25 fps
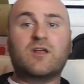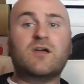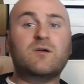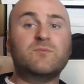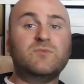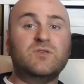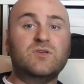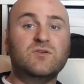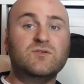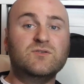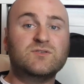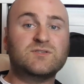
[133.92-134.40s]

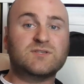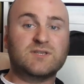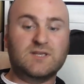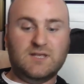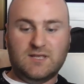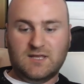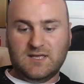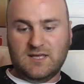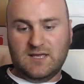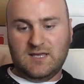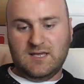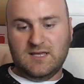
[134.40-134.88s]

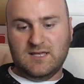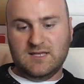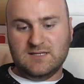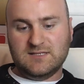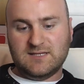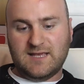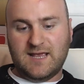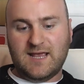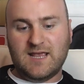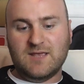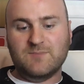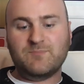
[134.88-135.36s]
using is
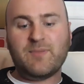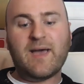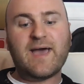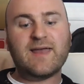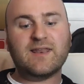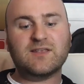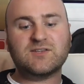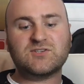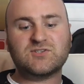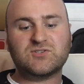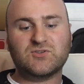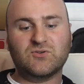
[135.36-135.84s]
a
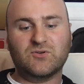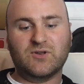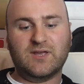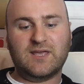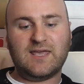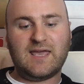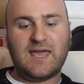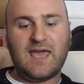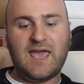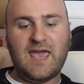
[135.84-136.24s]
Panasonic